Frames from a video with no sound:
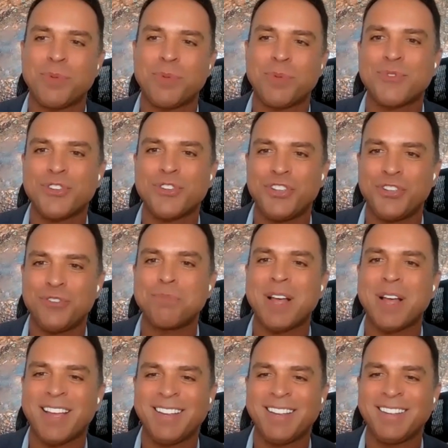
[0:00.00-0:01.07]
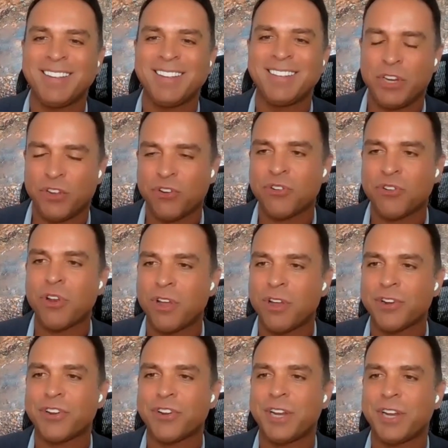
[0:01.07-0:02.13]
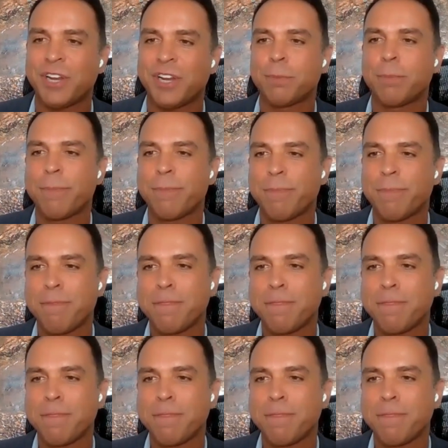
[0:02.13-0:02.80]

to remember you by when you're no longer here.